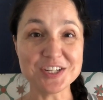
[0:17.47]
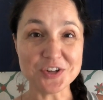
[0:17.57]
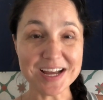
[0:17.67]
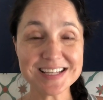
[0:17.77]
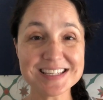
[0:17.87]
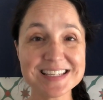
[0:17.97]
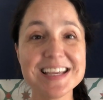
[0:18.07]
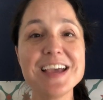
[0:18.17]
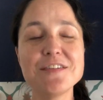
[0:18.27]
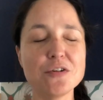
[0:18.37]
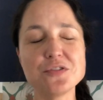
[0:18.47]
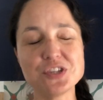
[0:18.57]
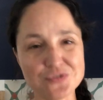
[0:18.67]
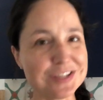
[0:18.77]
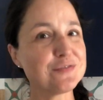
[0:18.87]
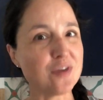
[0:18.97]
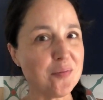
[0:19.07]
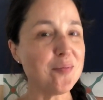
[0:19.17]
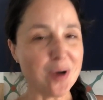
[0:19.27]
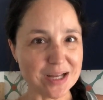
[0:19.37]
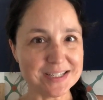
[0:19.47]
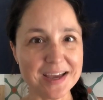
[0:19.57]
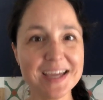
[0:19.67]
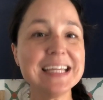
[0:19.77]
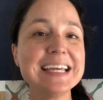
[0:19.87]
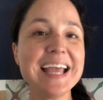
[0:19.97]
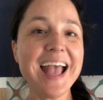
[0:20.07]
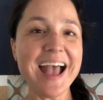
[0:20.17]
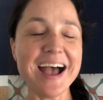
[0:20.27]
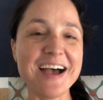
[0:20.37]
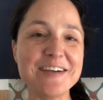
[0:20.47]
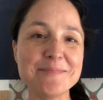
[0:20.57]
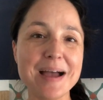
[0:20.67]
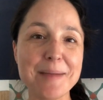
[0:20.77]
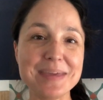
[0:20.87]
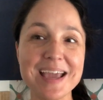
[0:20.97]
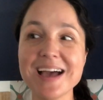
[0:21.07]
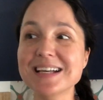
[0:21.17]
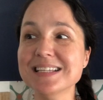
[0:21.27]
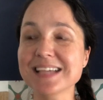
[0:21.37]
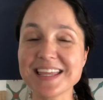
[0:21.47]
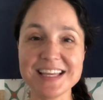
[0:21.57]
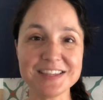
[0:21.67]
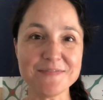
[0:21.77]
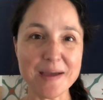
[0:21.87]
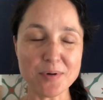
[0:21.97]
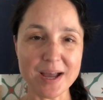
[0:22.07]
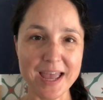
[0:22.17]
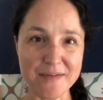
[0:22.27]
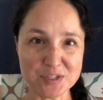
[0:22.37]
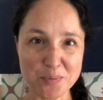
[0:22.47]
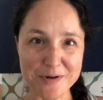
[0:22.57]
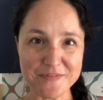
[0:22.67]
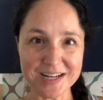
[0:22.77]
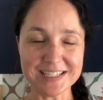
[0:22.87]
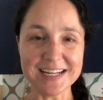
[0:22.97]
dress, or this dress from Bondi, because I think the fabric I have is perfect and